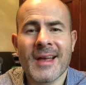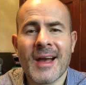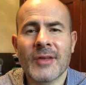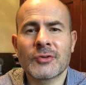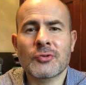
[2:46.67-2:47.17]

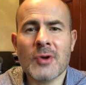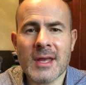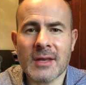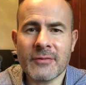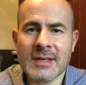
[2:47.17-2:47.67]
And
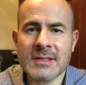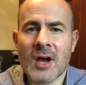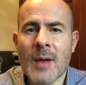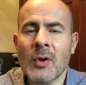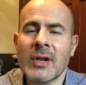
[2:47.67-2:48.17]
3, invest
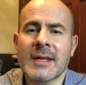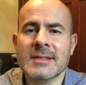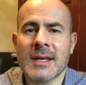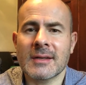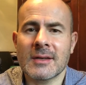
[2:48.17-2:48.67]
time on
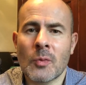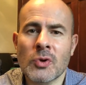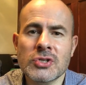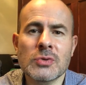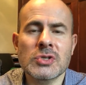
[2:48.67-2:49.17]
LinkedIn, and
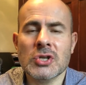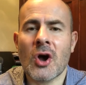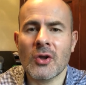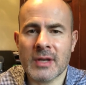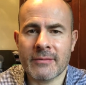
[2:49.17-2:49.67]
once you
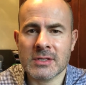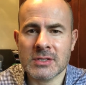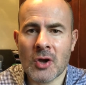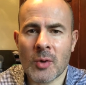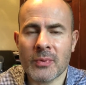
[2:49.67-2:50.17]
start, never
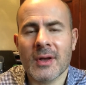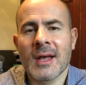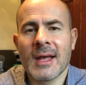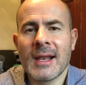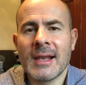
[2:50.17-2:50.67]
stop.
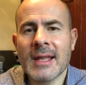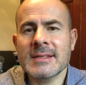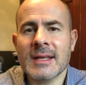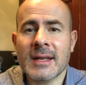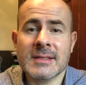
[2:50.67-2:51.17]

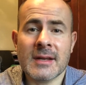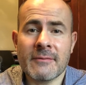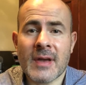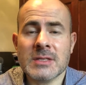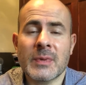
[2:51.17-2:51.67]
LinkedIn is an
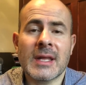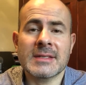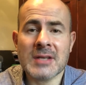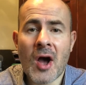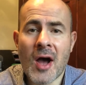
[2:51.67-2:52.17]
investment in
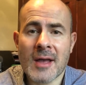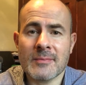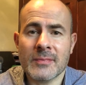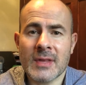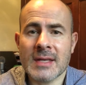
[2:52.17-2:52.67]
time.
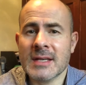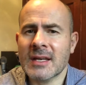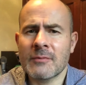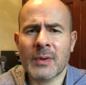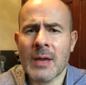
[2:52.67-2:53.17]
The
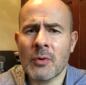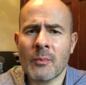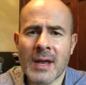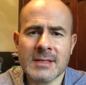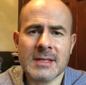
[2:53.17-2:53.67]
executive playbook
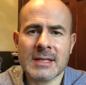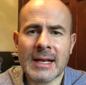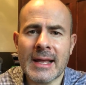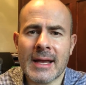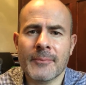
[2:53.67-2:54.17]
makes this
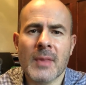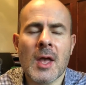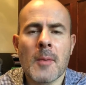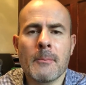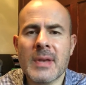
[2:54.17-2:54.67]
clear.
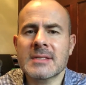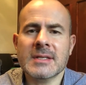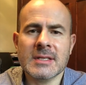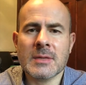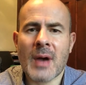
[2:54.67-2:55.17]

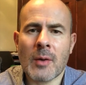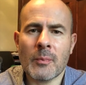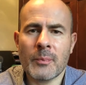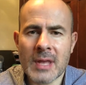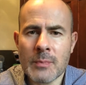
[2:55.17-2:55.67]
Business is about
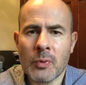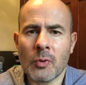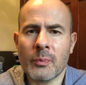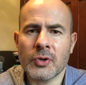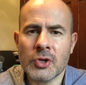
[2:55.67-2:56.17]

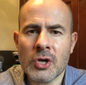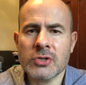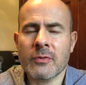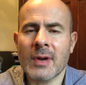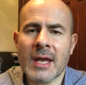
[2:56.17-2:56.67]
people, but
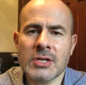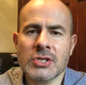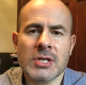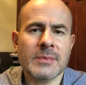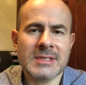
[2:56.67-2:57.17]
nurturing
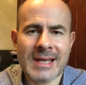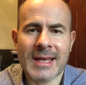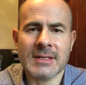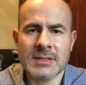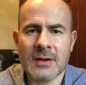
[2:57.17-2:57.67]
relationships
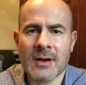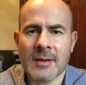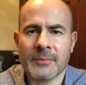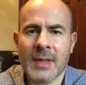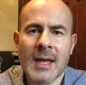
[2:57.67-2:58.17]
takes
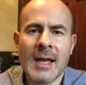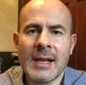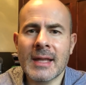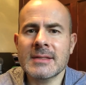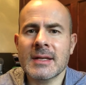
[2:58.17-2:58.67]
time.
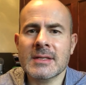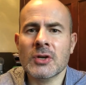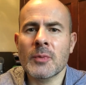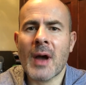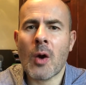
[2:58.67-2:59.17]
LinkedIn is
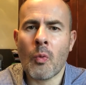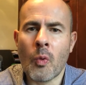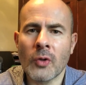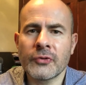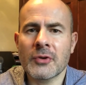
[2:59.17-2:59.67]
not about
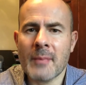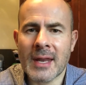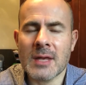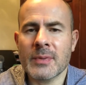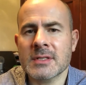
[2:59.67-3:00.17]

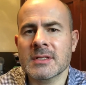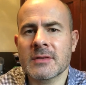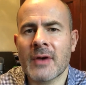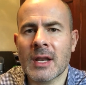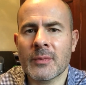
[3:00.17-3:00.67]
one-to-many business
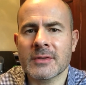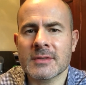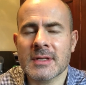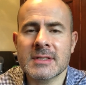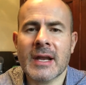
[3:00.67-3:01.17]

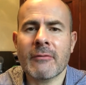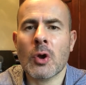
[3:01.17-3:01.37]
development. Instead, it